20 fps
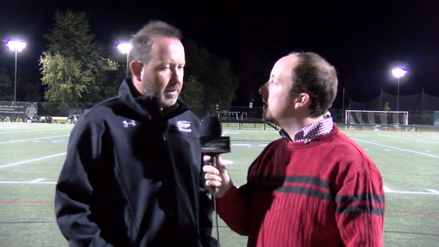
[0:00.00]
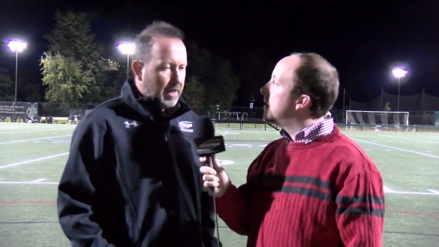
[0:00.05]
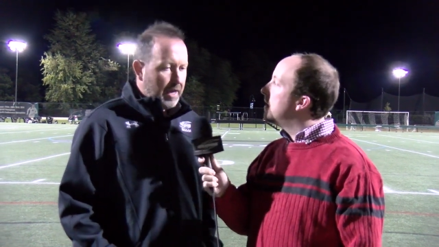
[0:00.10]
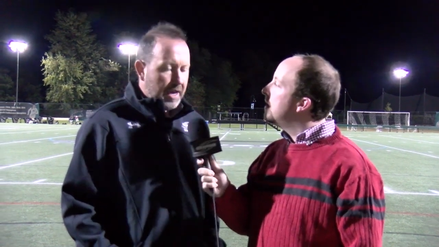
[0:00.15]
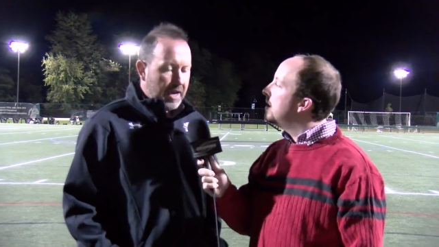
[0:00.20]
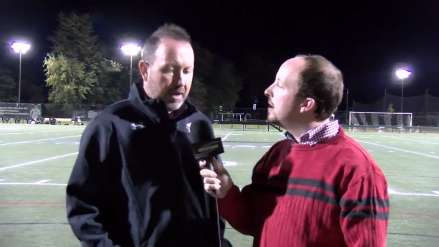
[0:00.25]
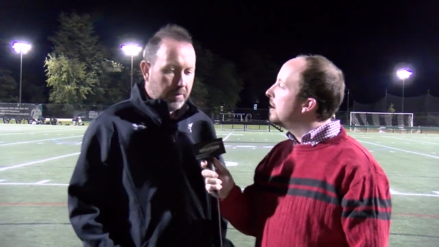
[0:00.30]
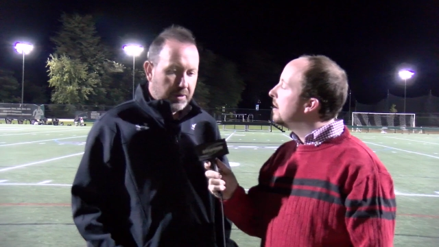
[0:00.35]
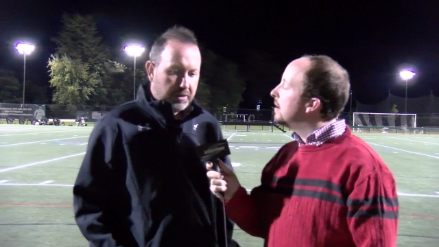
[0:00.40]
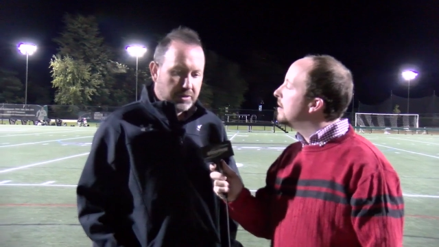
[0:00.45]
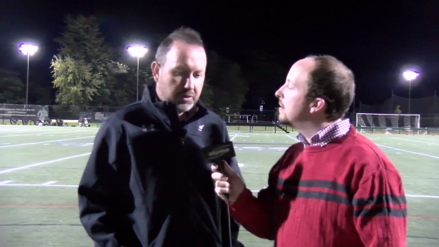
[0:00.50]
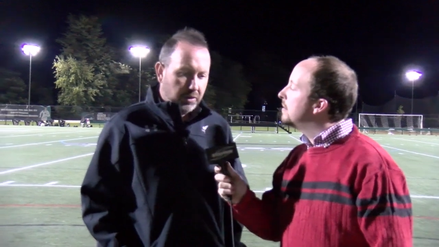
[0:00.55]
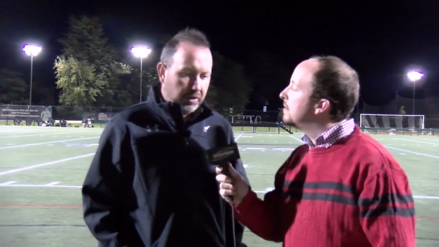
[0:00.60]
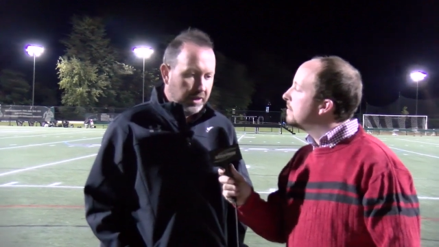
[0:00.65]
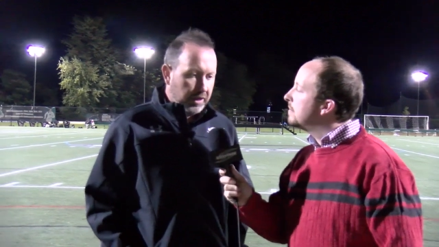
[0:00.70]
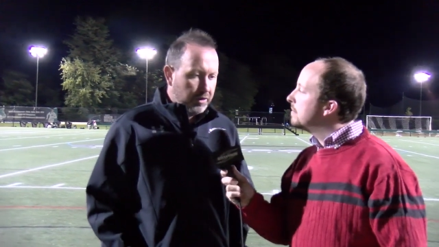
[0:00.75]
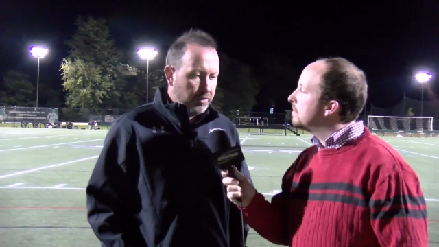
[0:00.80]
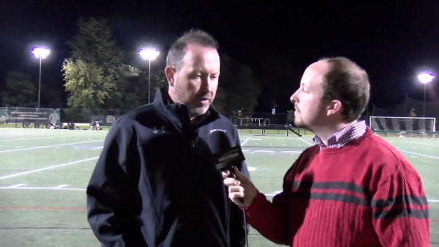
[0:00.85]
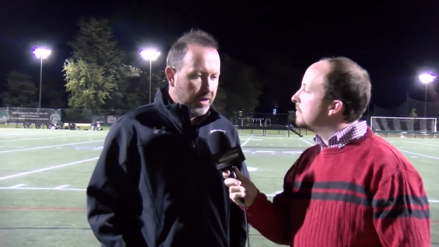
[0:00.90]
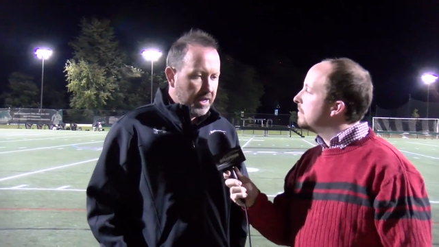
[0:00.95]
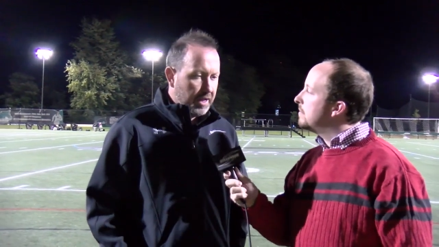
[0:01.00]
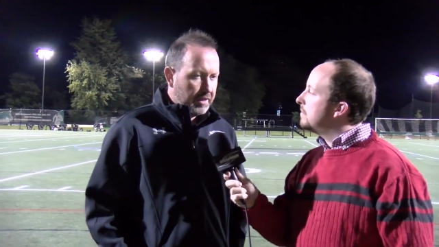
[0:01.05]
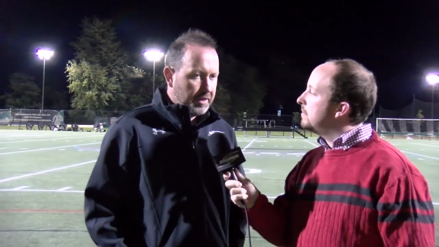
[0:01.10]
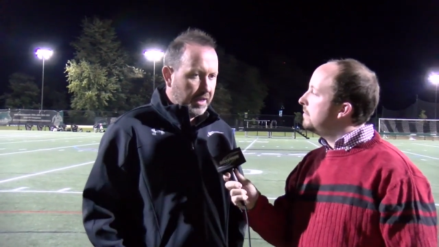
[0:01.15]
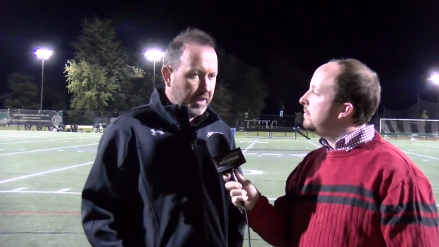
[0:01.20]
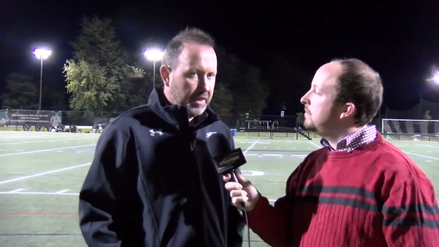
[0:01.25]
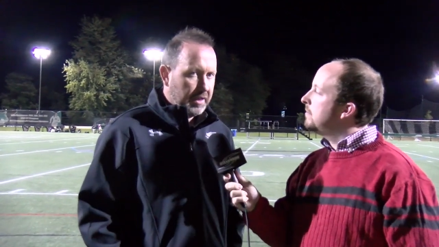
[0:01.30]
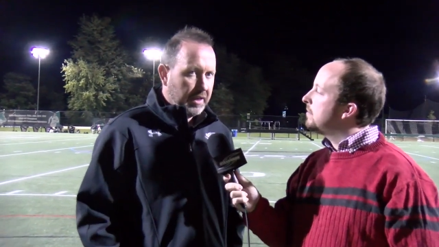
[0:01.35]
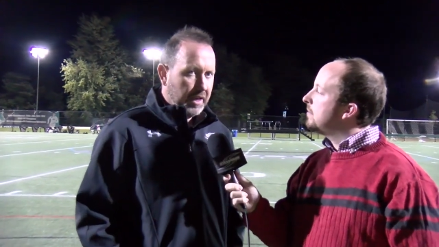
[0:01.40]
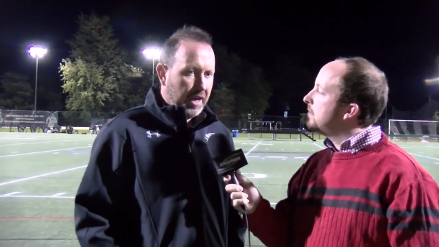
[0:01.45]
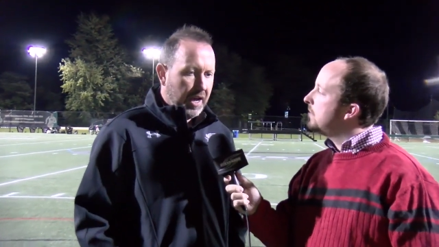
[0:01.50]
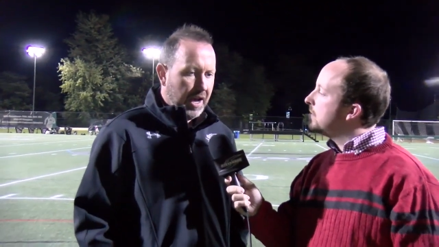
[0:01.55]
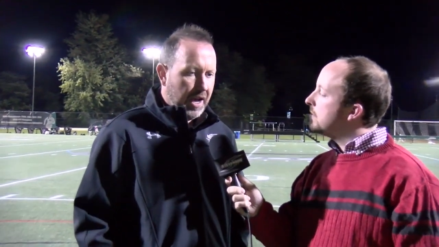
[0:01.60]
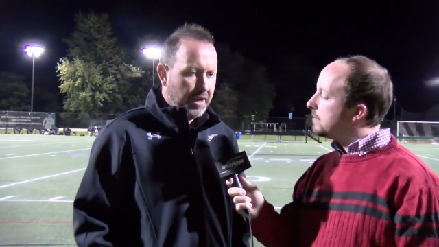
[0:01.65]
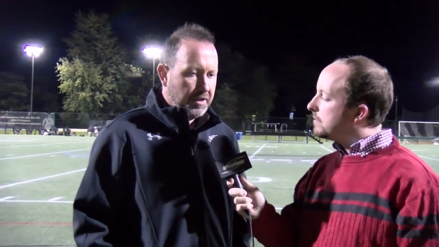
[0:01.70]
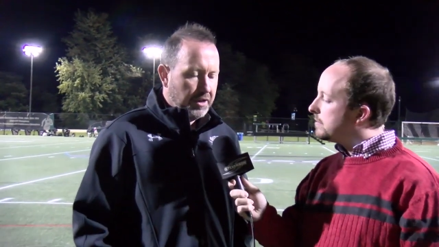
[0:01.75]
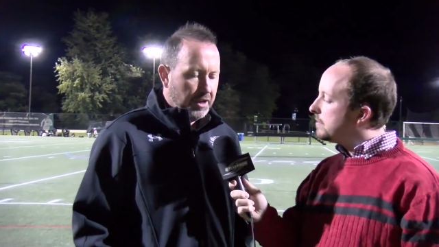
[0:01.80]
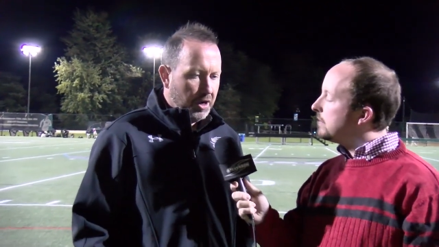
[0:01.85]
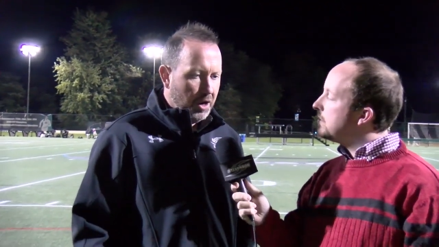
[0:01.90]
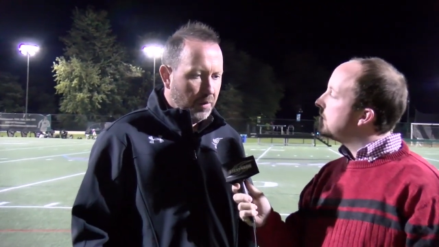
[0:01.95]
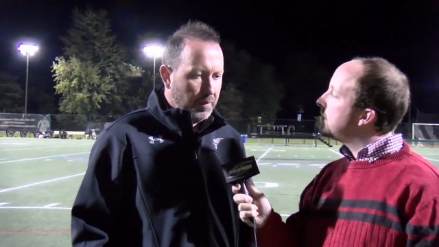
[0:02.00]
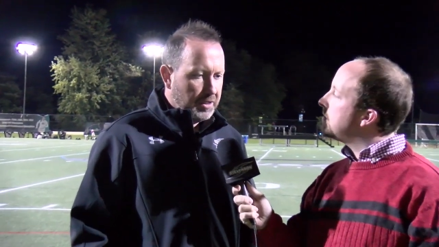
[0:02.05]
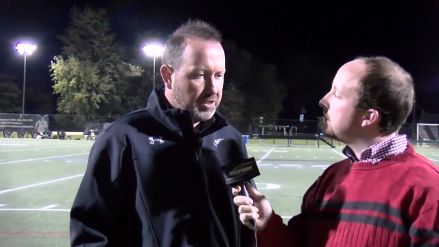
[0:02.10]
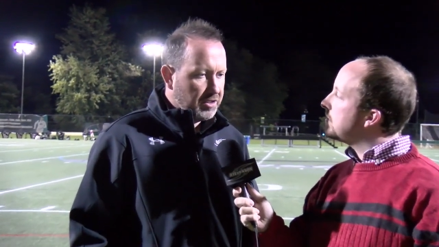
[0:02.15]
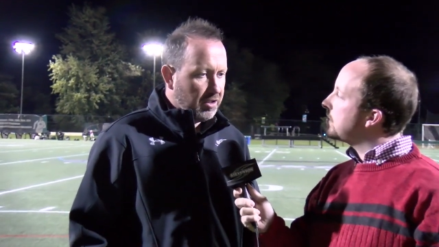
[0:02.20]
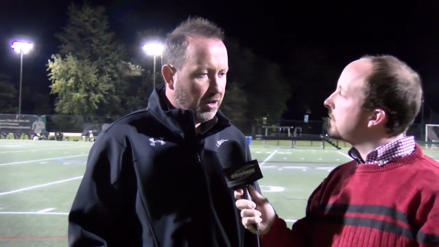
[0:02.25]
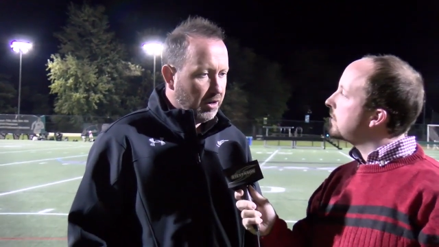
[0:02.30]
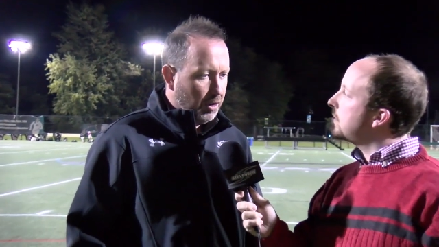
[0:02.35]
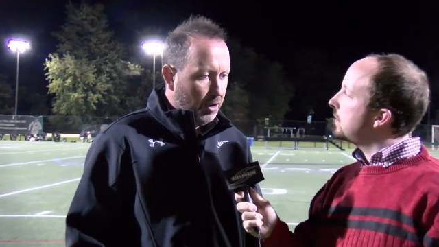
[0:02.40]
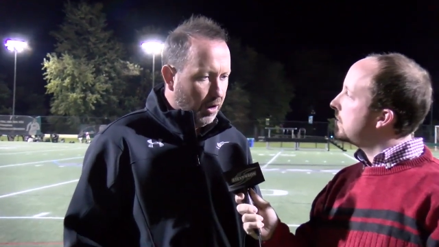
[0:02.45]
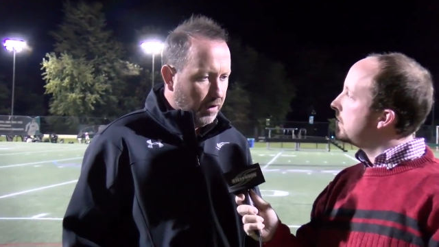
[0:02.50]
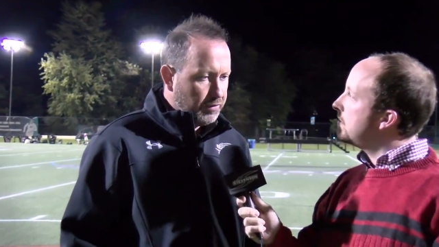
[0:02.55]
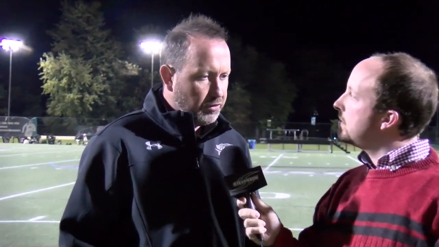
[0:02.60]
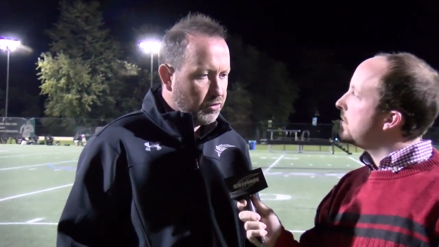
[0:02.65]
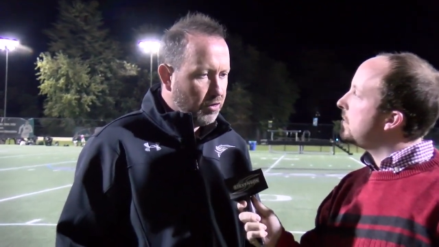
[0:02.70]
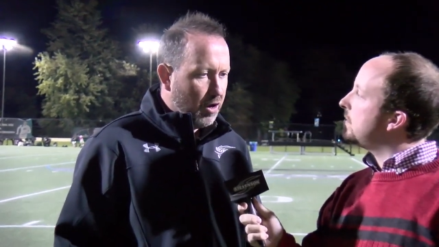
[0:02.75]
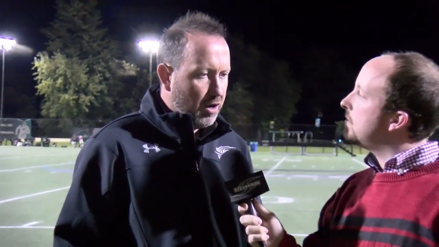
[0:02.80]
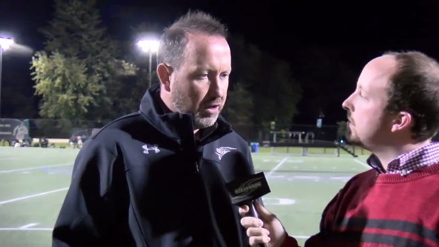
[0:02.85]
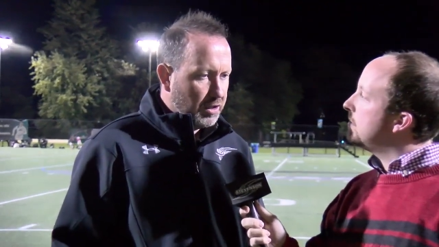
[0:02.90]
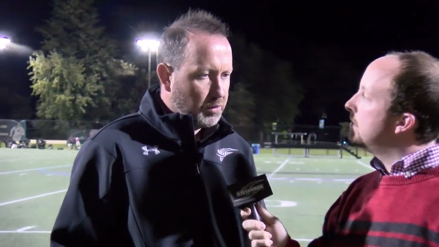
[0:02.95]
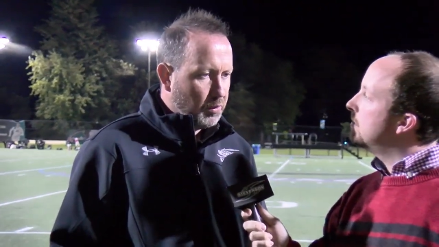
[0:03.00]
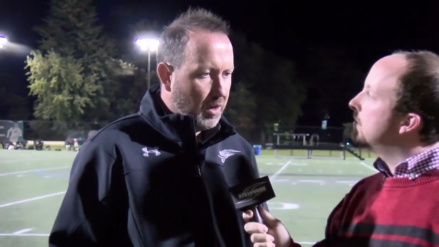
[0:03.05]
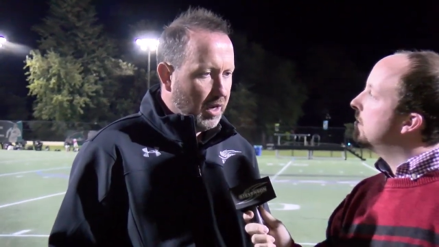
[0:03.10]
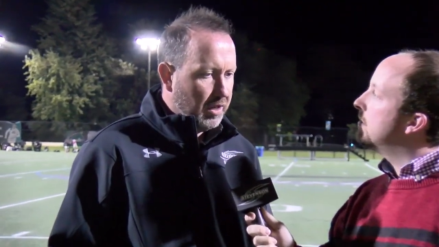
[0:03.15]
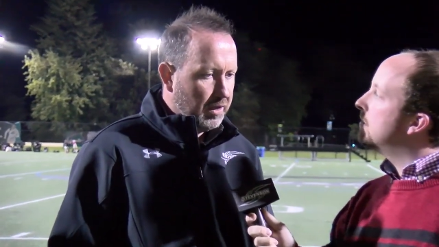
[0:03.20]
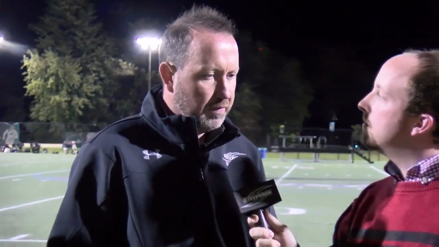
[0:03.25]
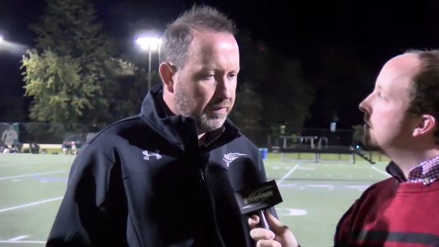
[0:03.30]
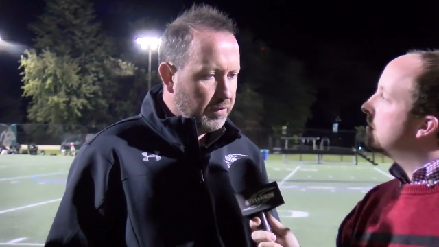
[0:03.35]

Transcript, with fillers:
Speaker 1: Yeah, I would totally agree. I think, uh, you know, we started off strong as well in the